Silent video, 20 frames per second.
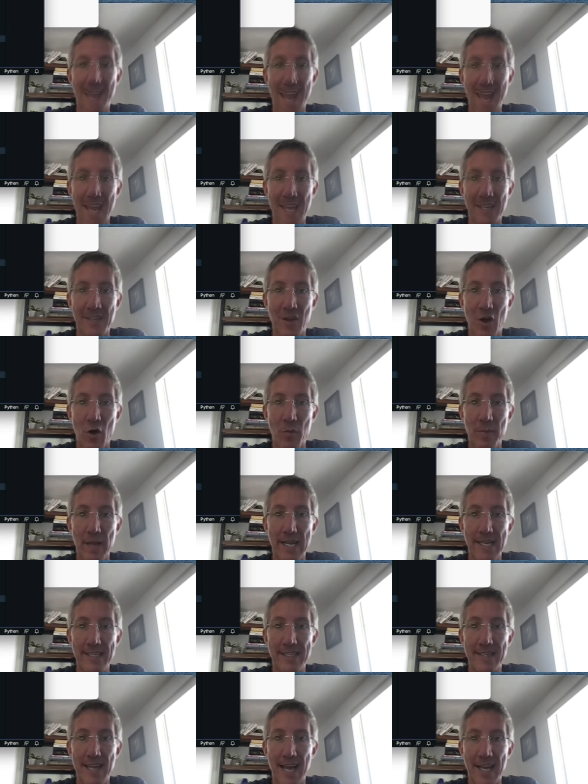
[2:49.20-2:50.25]
and I'll
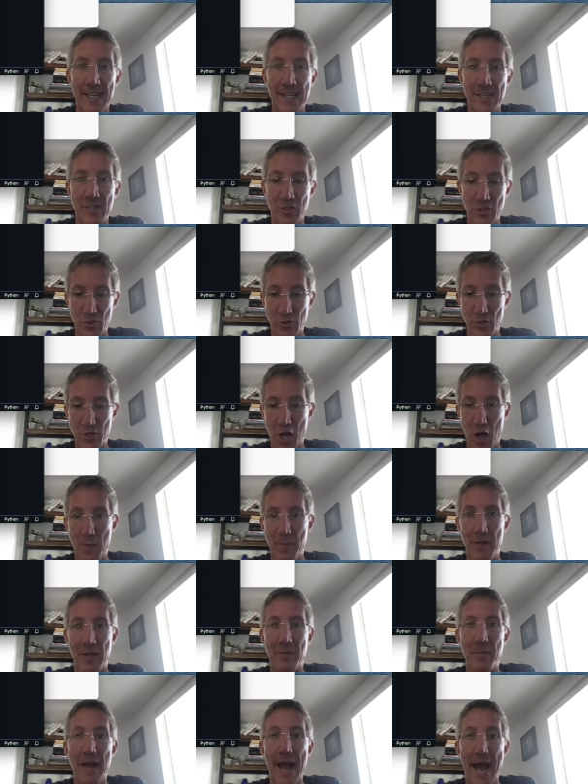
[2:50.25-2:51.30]
paste that into
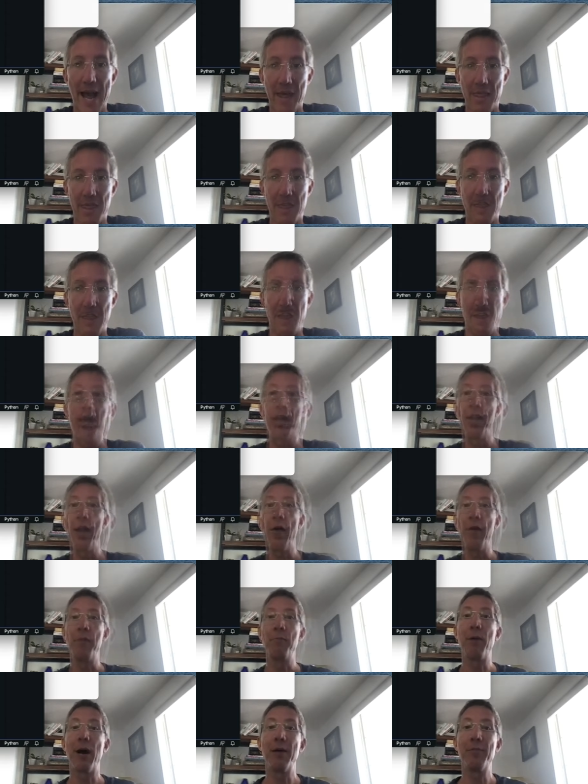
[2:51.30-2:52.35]
topic path. Now
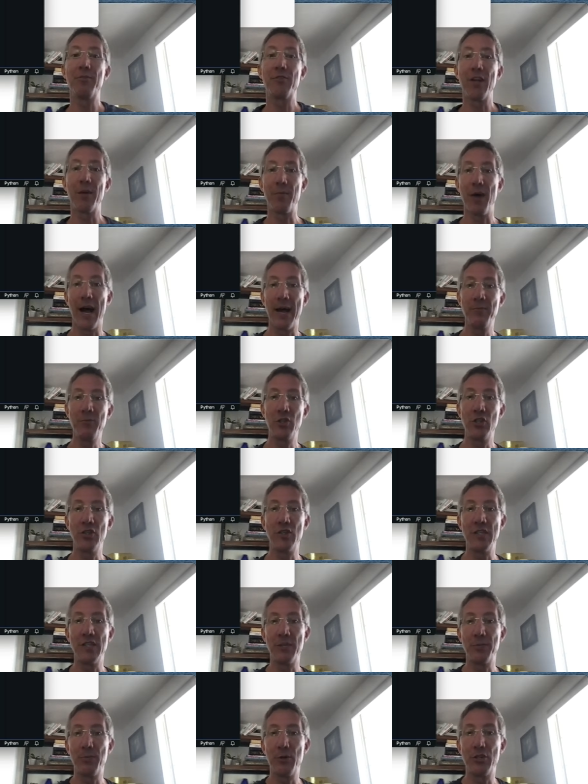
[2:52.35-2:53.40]
in PubSub, I'm
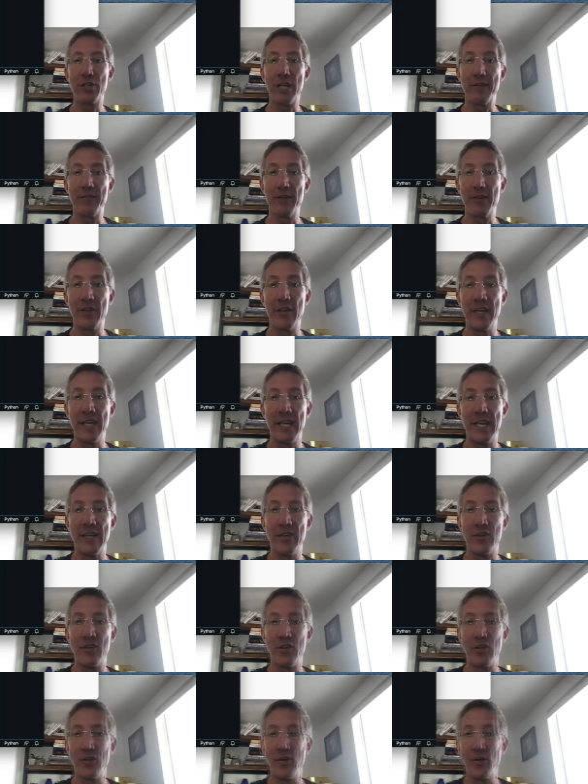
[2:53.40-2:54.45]
choosing to push everything
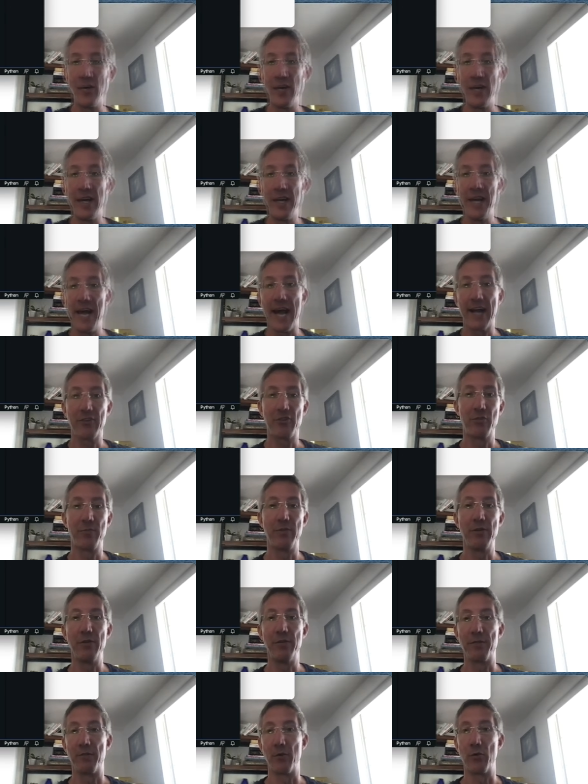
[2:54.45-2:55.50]
into an
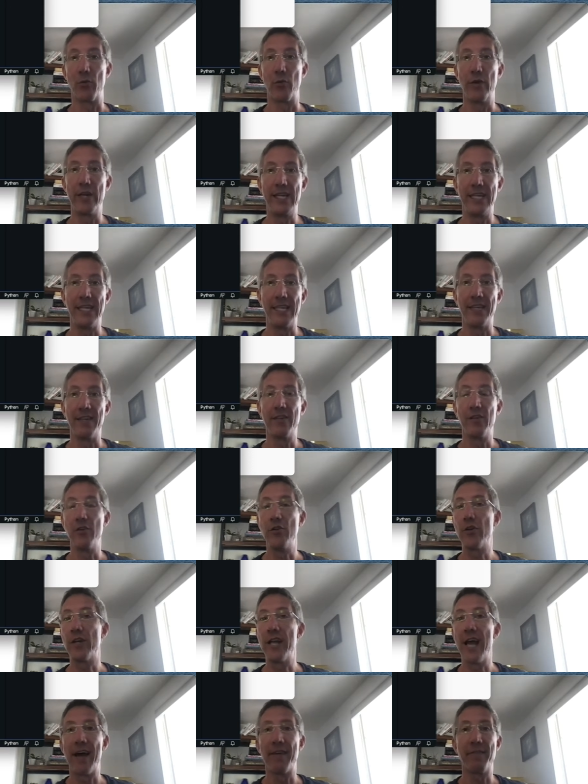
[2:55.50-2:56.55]
attribute for reading. You
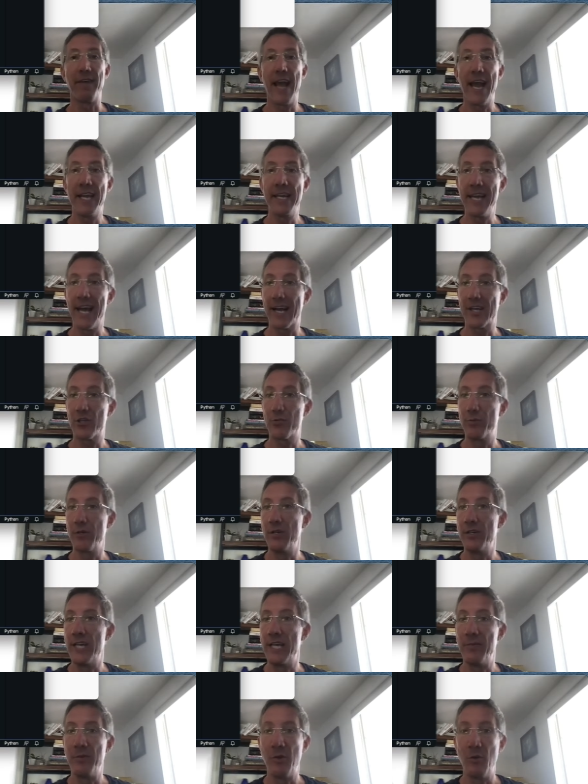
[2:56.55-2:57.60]
can have any attribute
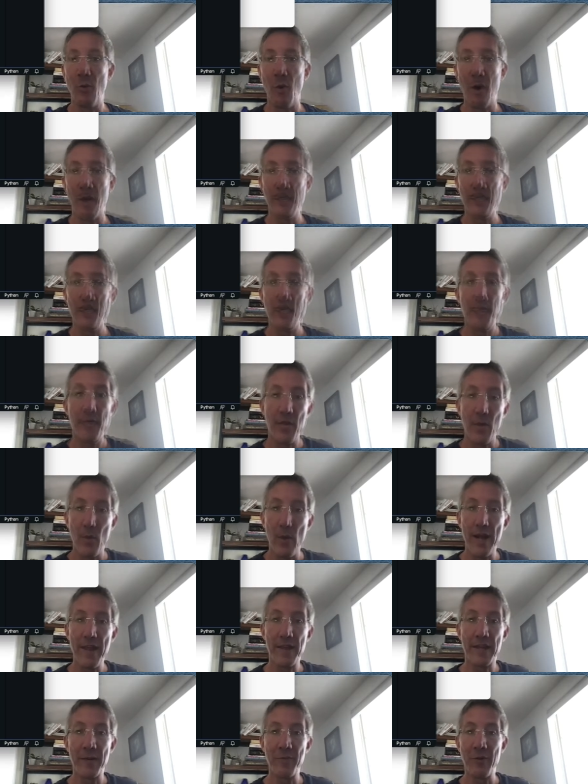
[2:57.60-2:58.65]
name you want, but the
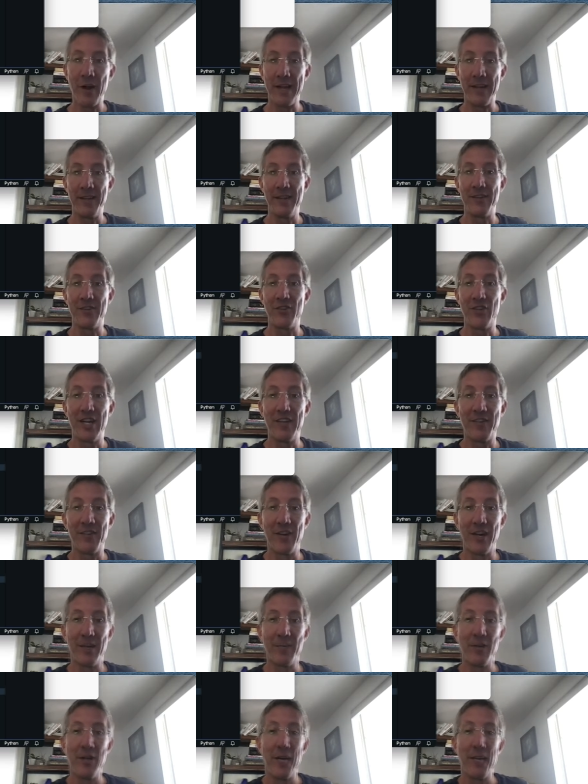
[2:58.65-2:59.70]
way that I'm writing this JSON
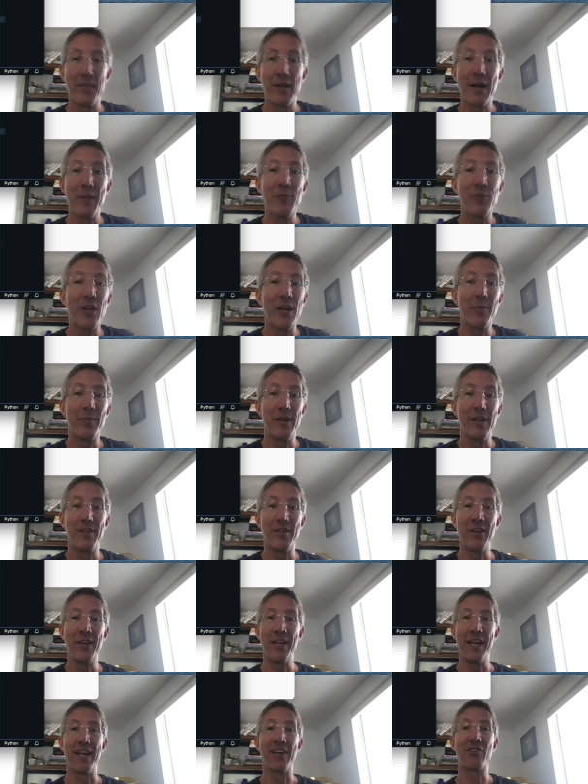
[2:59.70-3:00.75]
object, PubSub is
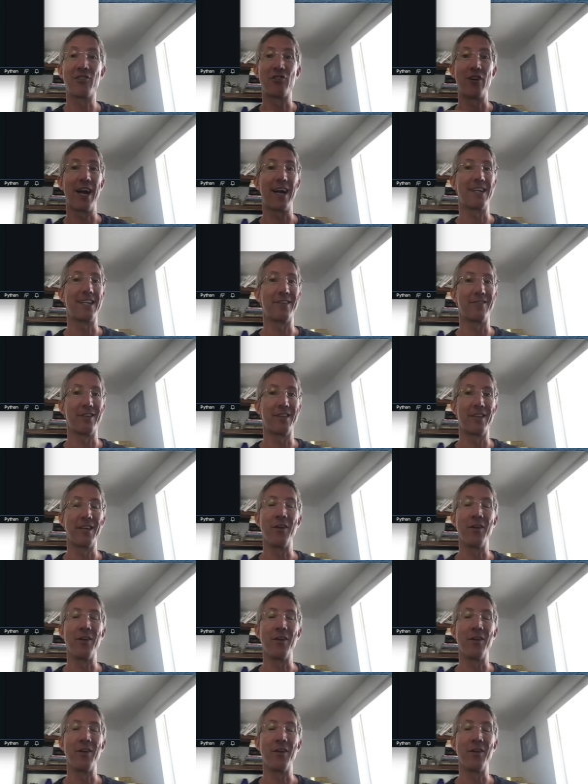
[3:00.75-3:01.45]
going to extract everything